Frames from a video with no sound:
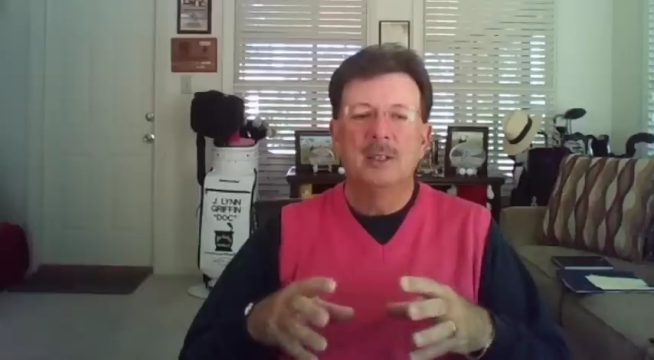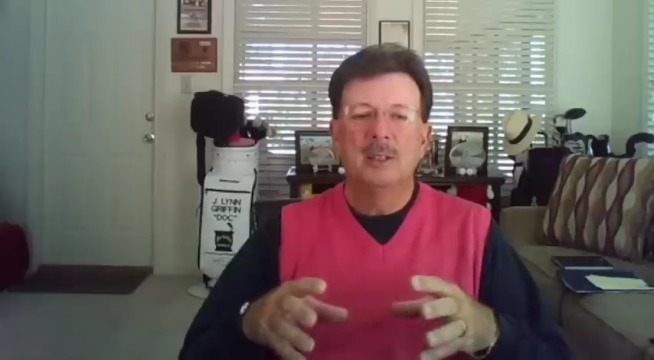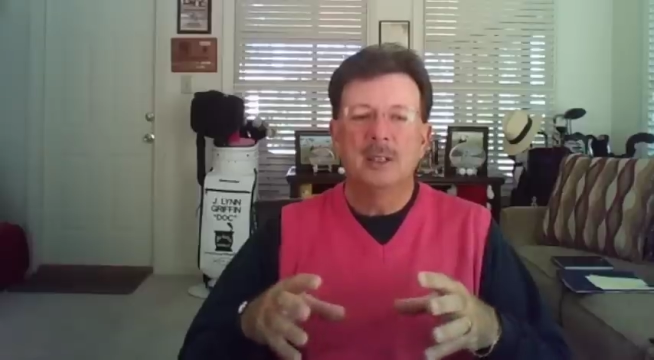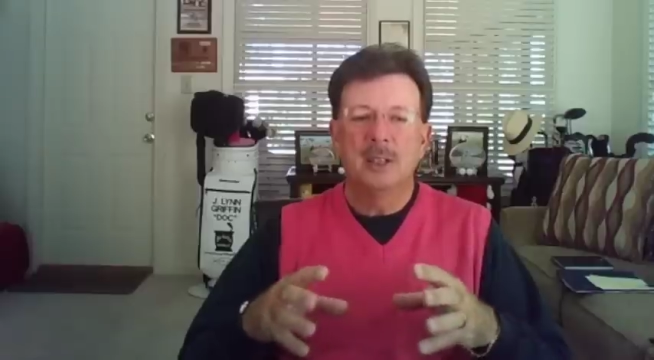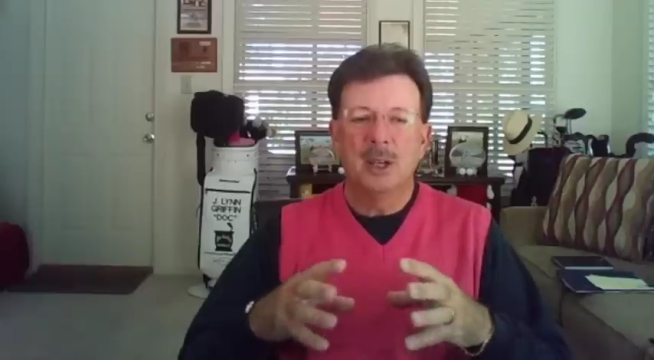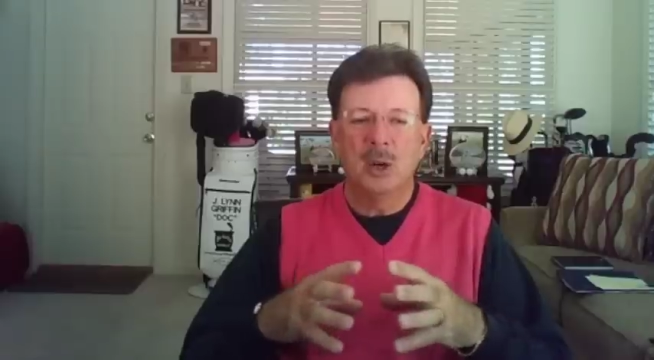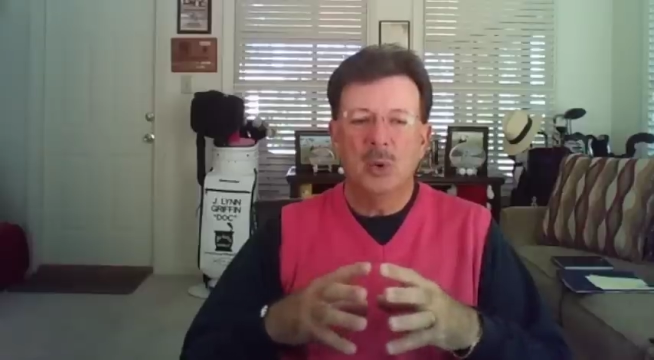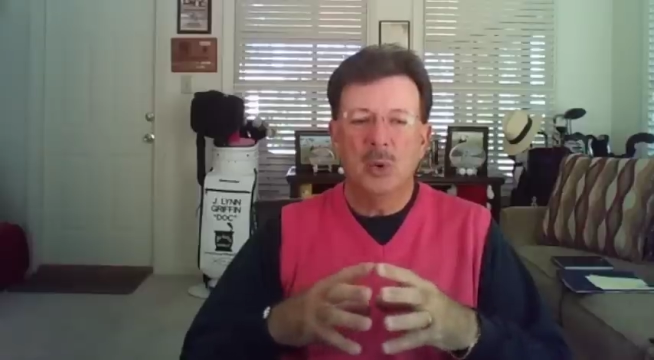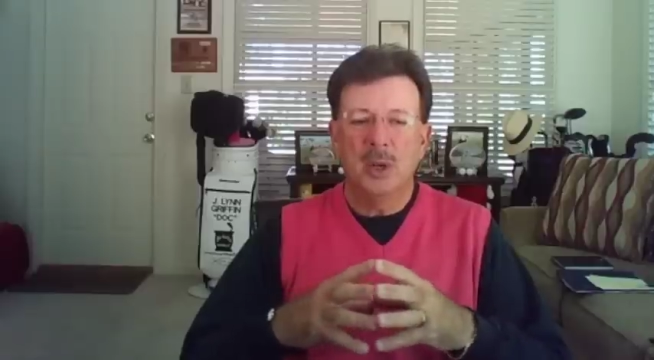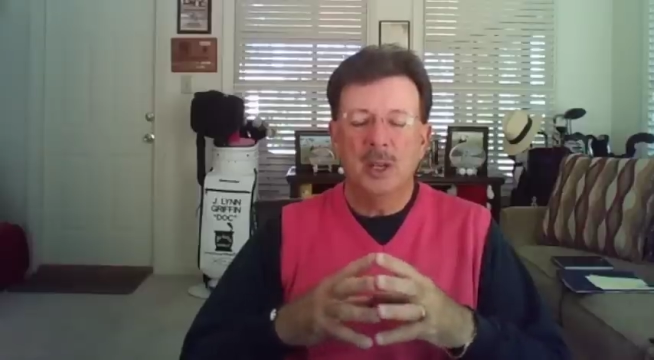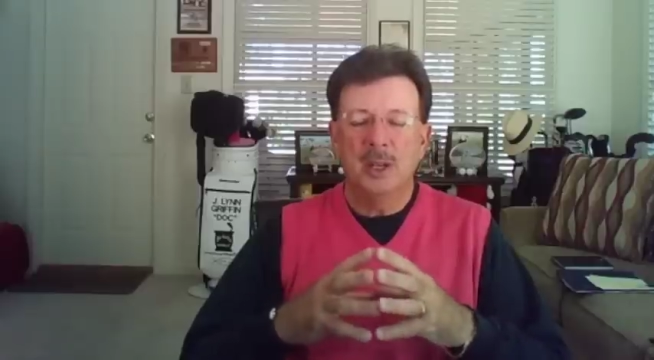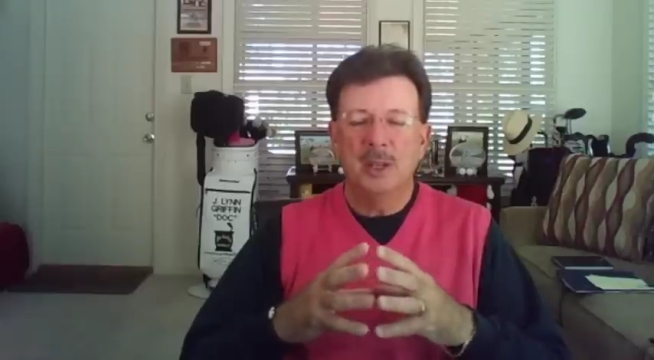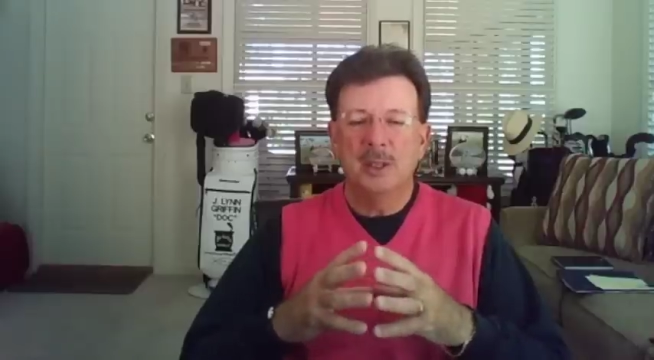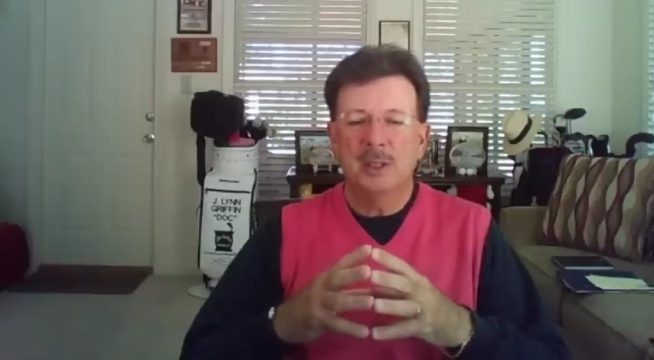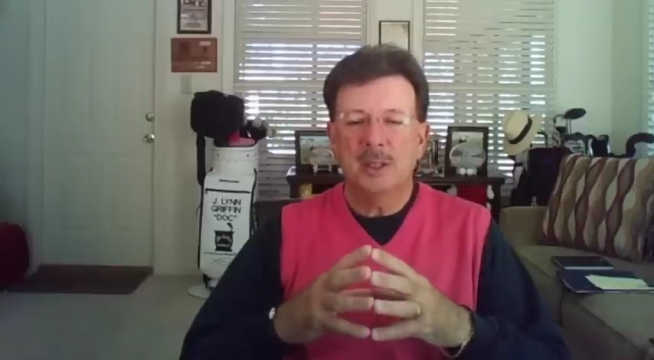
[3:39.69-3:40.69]
to go
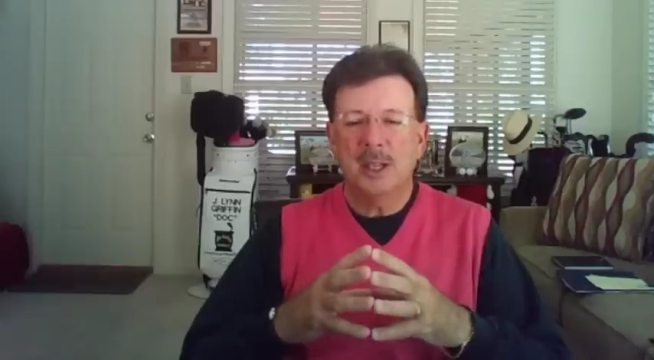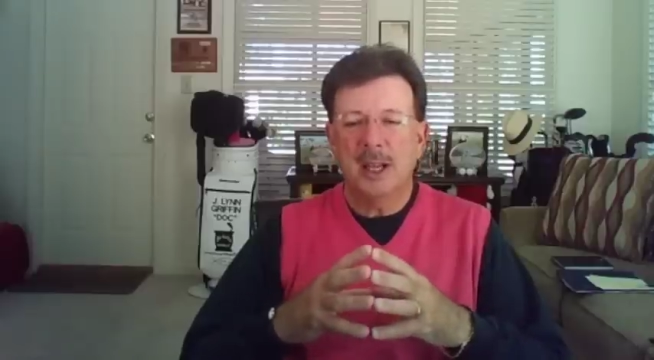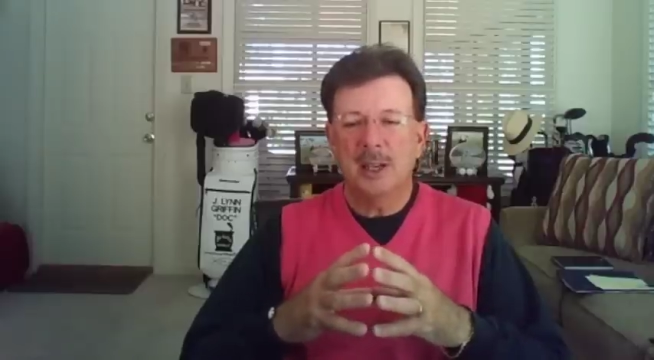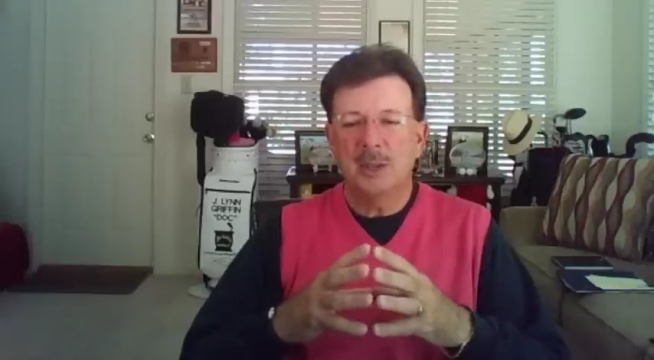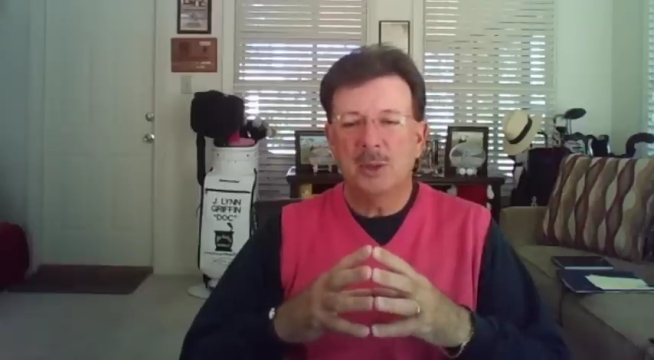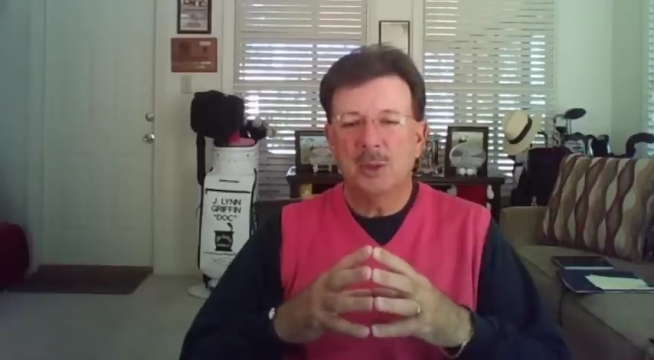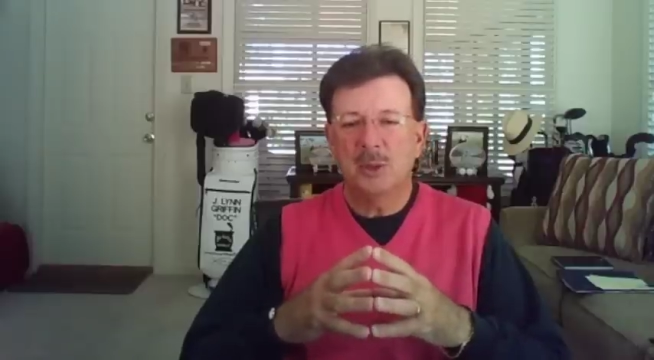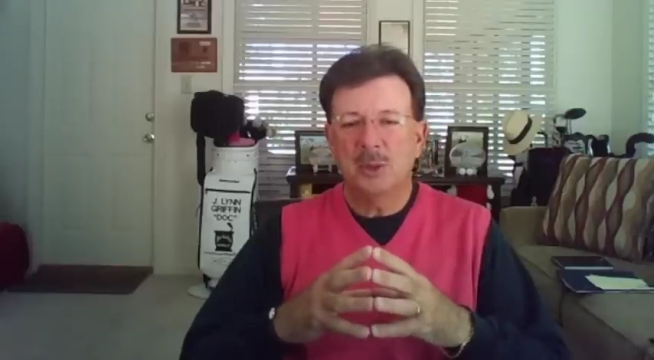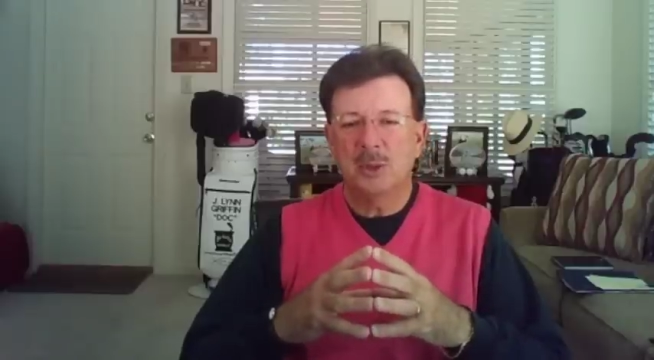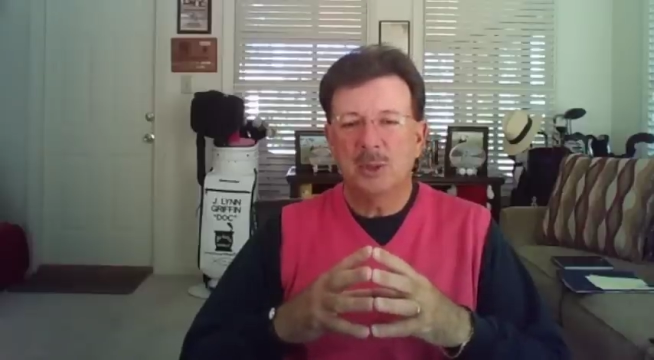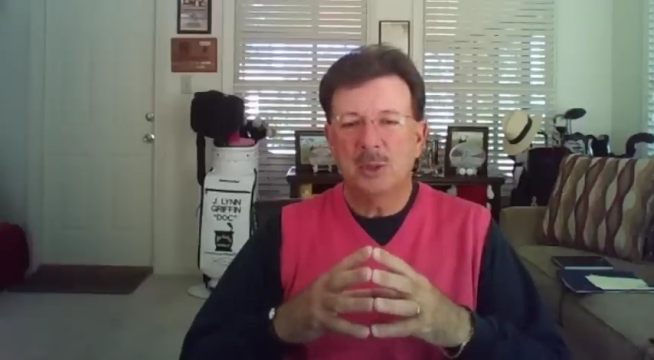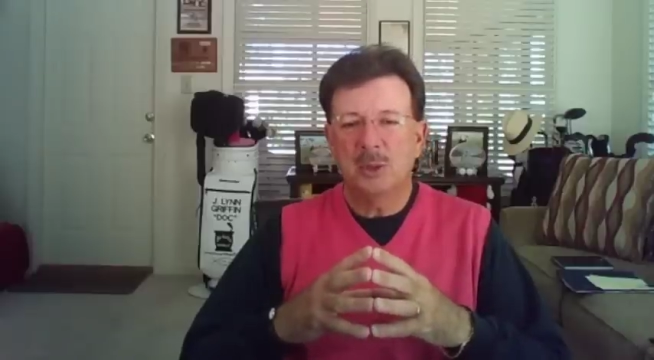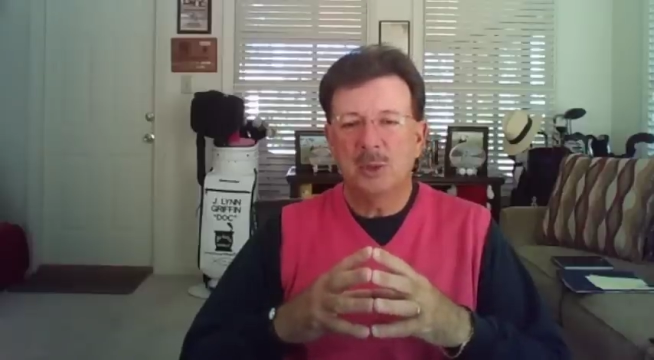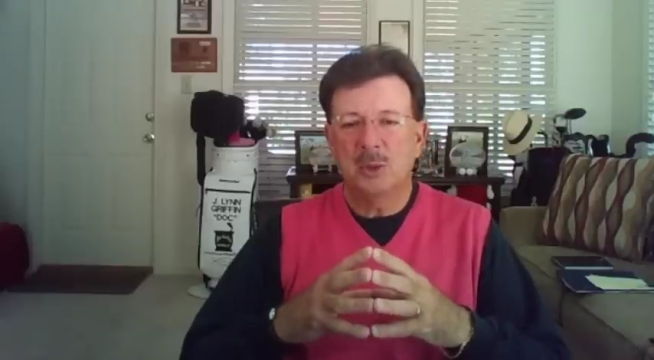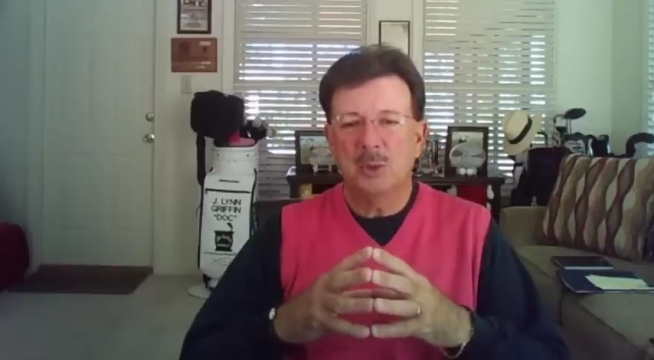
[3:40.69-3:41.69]
in and schedule the
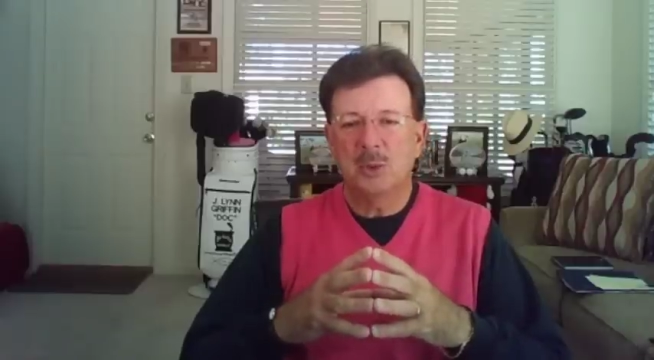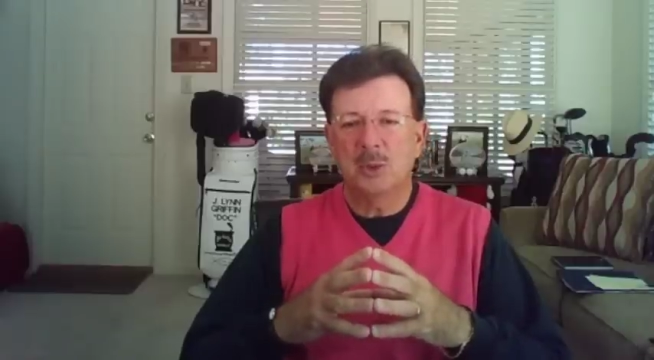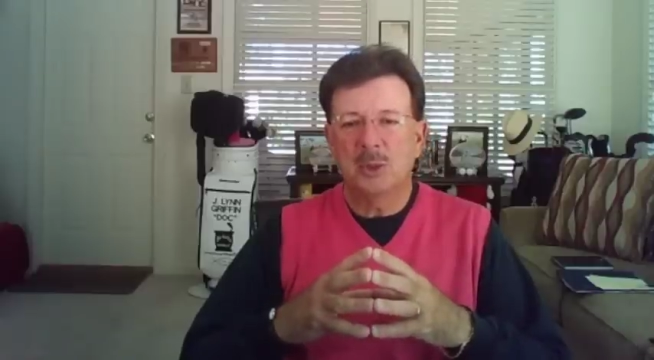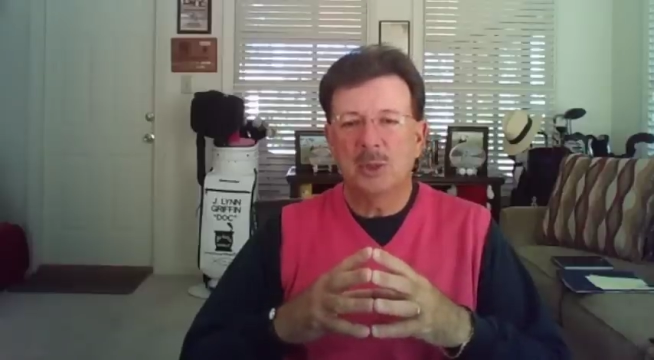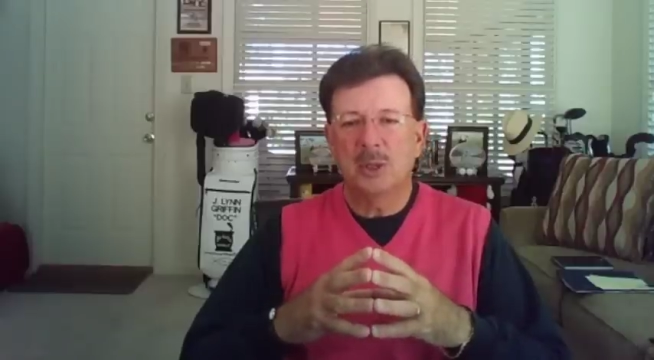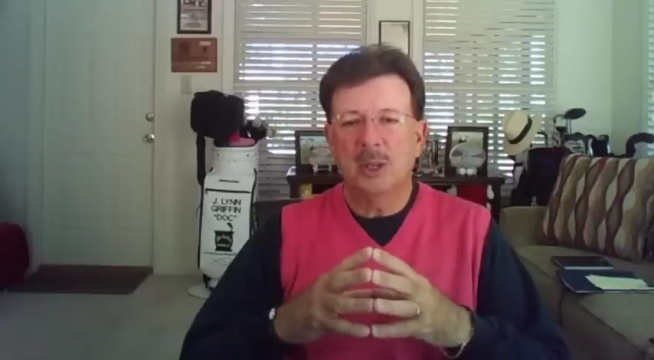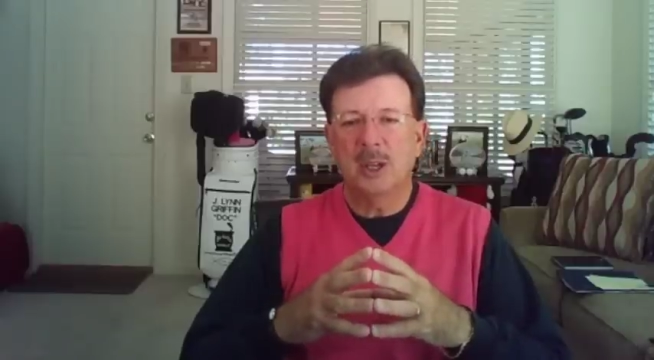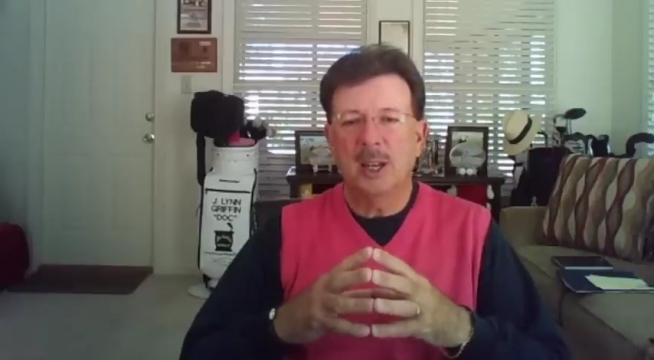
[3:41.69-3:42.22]
schools